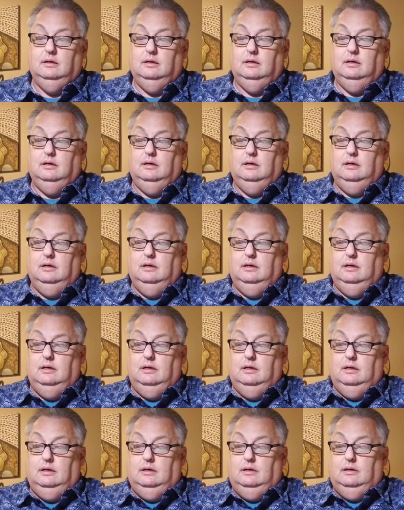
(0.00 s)

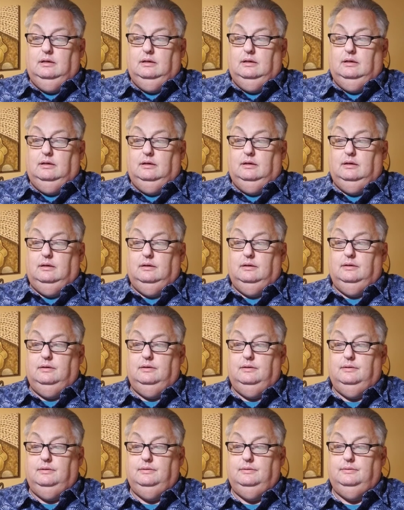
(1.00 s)

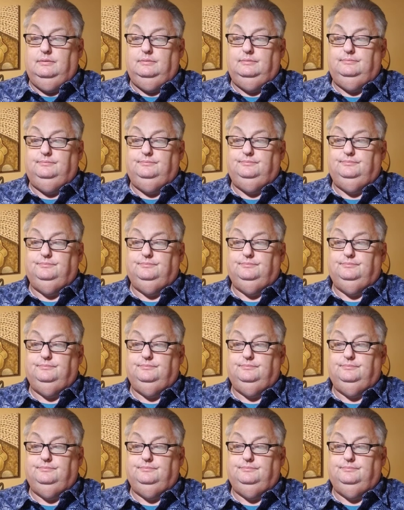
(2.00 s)
Nobody speaks.